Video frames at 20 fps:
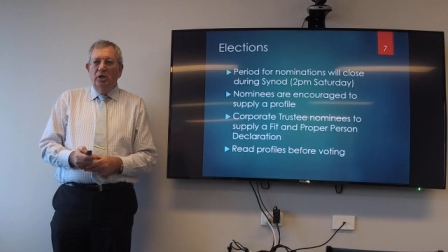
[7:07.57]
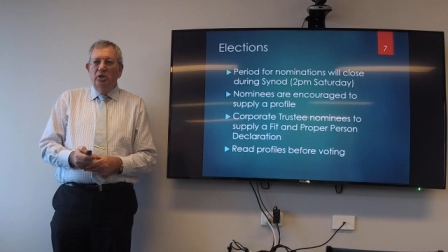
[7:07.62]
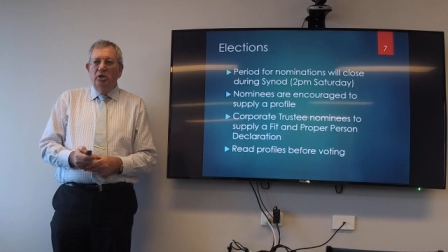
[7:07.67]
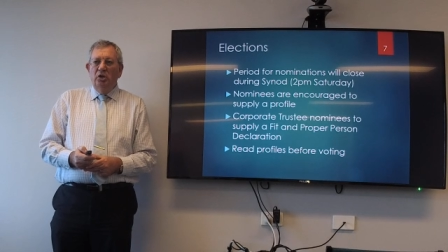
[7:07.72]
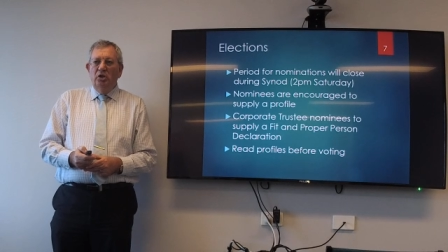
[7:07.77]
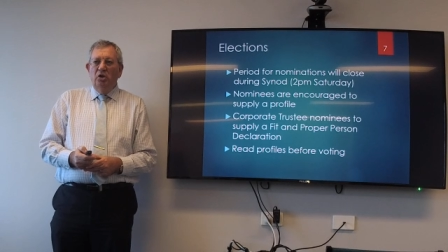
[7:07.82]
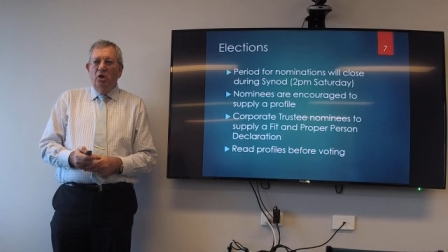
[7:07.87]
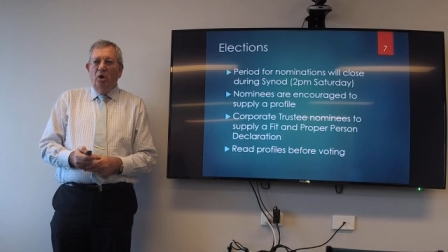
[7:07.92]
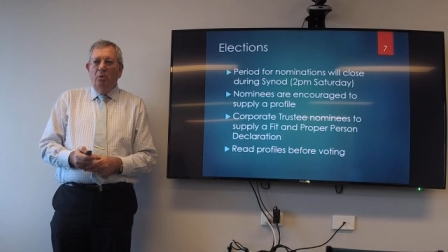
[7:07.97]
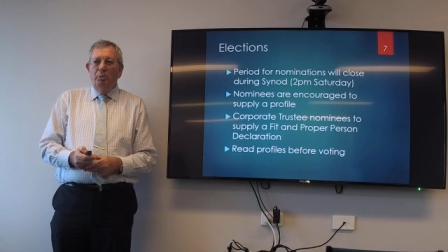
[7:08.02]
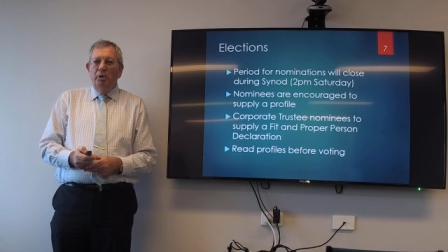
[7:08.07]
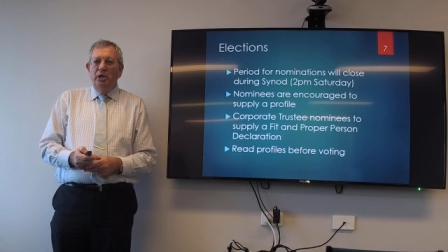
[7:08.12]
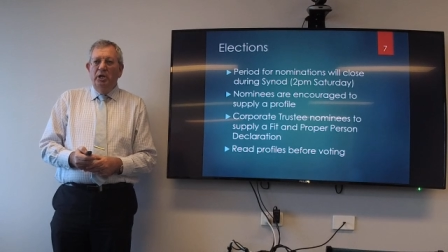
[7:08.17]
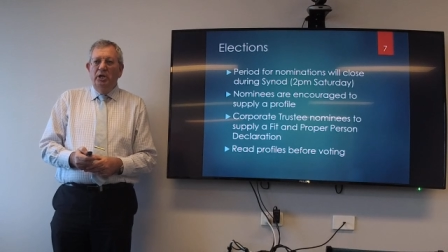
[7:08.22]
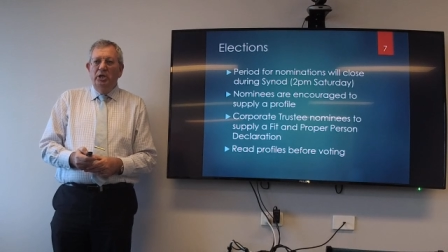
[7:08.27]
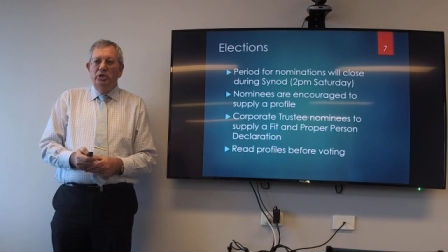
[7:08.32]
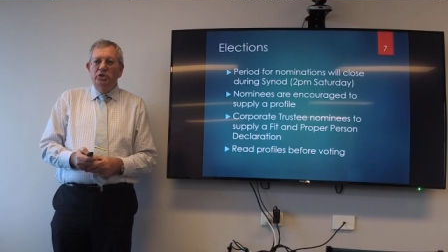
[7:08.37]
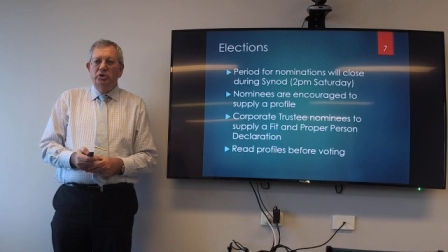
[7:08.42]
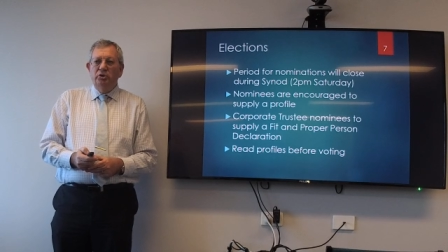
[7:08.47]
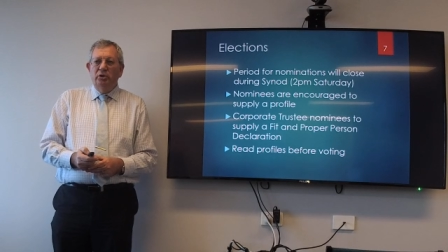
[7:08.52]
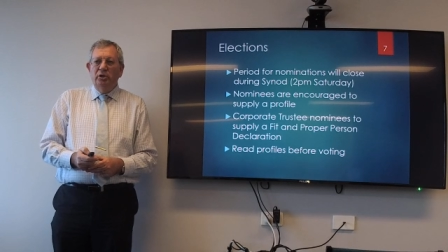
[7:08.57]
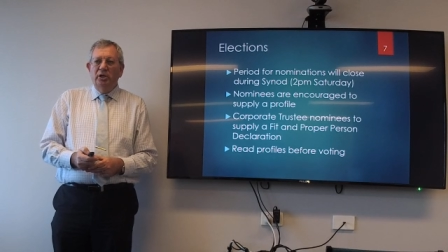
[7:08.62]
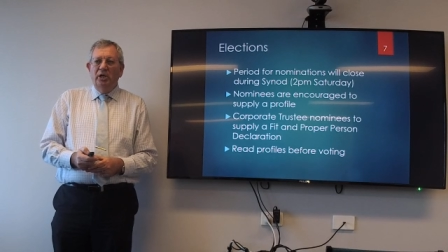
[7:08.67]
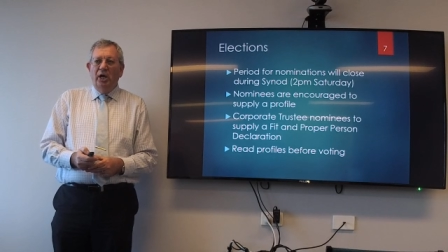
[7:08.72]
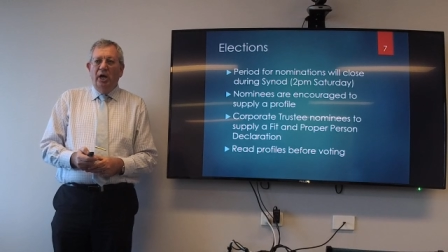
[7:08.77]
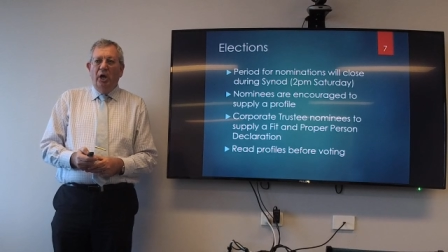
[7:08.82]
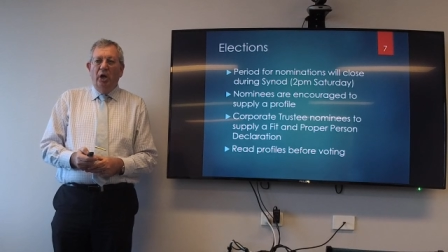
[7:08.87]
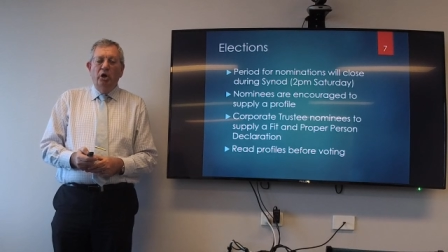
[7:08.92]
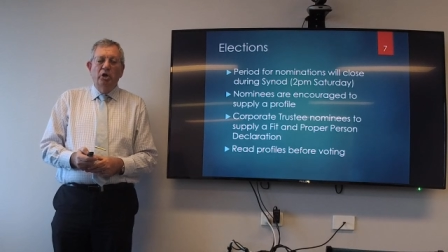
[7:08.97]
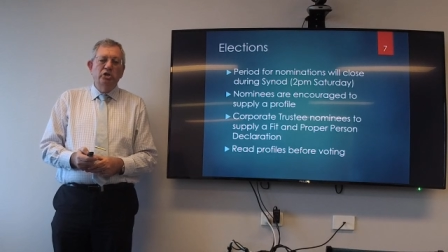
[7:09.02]
The nominees are
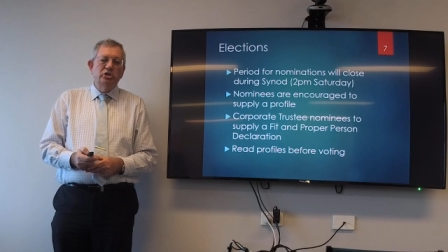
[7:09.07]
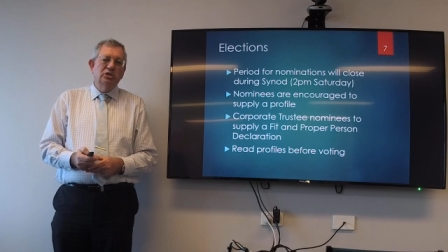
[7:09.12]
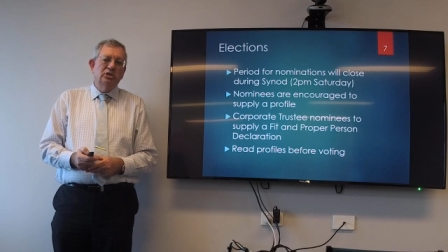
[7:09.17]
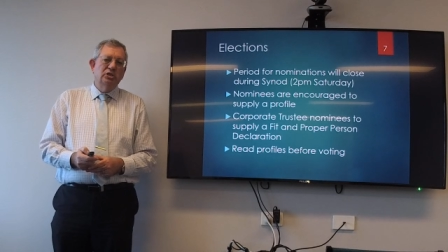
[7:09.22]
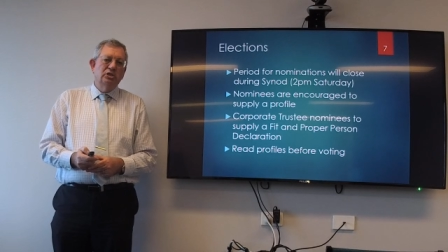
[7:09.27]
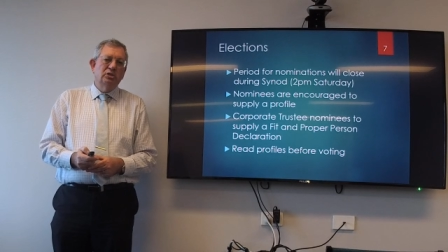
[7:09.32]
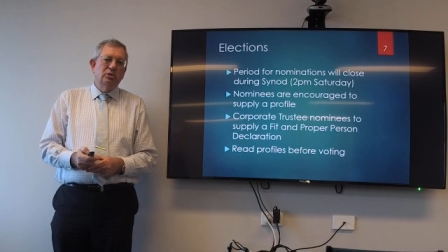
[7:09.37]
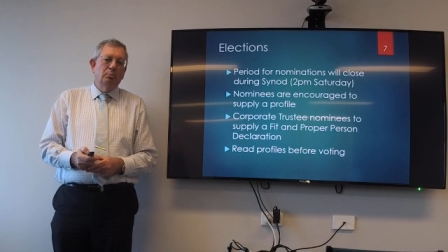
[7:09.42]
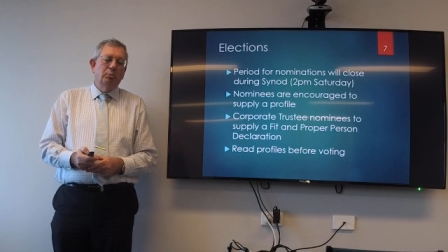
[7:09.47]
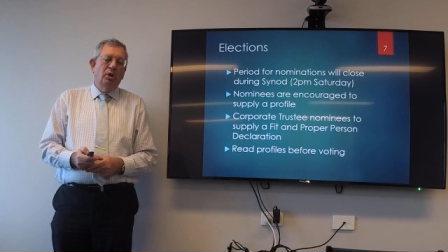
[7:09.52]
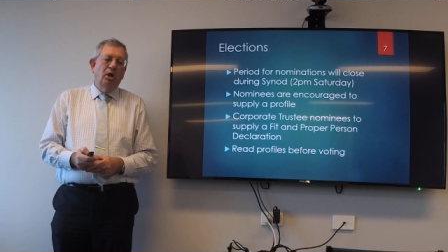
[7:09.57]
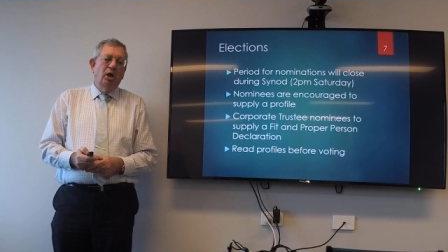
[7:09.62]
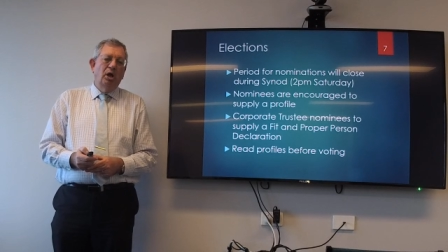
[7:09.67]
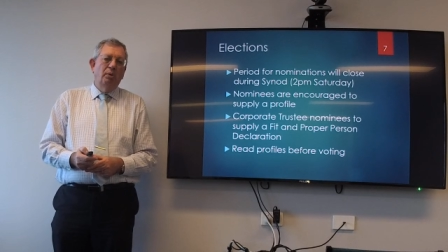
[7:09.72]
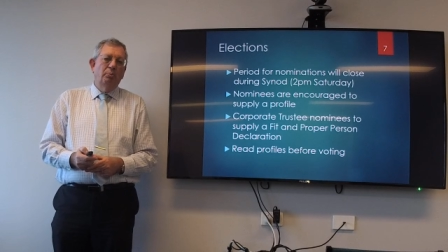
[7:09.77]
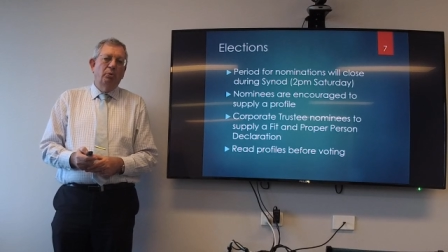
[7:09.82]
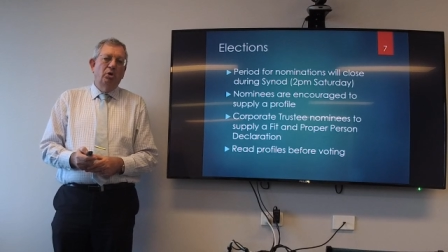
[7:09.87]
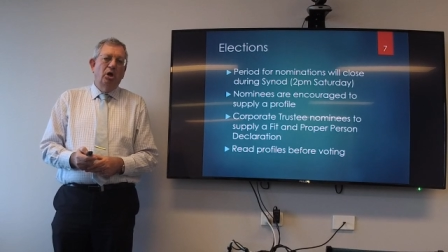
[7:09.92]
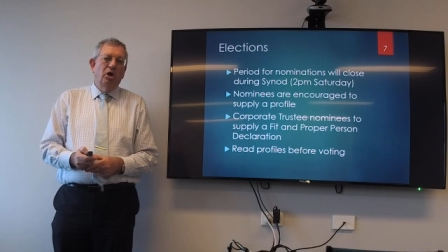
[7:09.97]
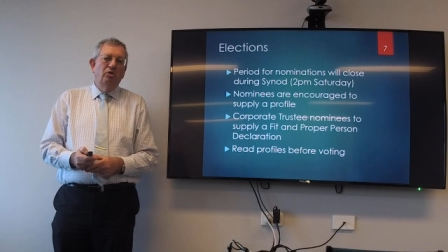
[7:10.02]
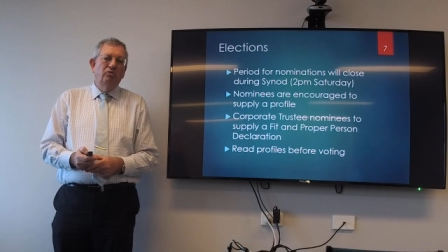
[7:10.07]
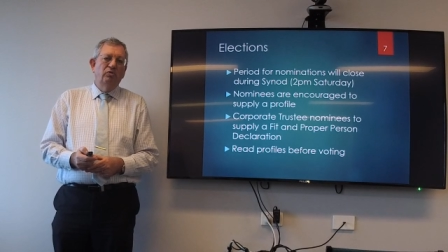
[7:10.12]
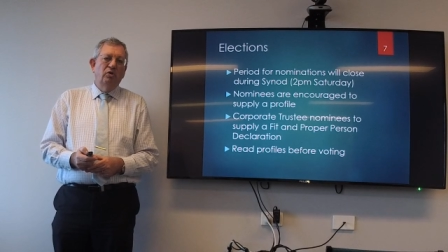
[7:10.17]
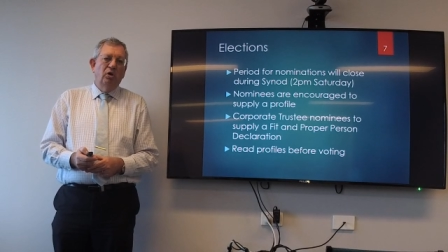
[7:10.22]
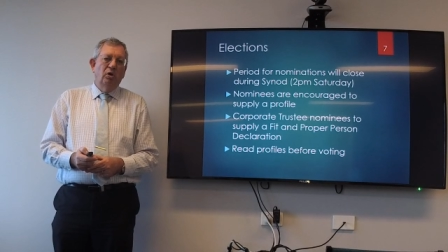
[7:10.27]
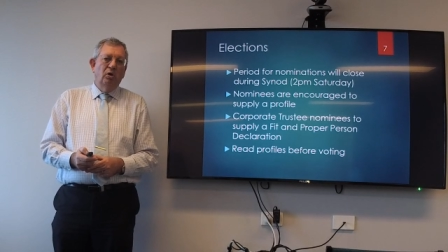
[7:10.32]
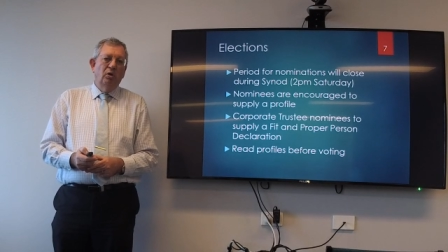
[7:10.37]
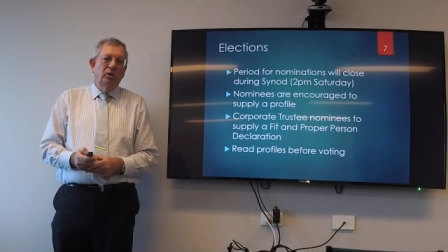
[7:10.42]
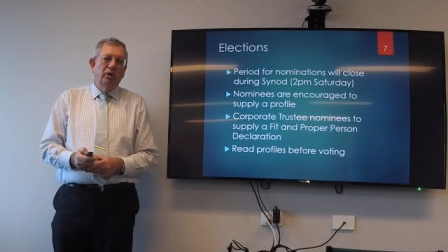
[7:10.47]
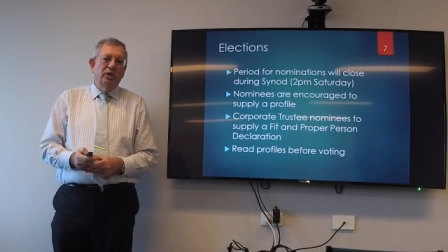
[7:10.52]
encouraged to supply a profile.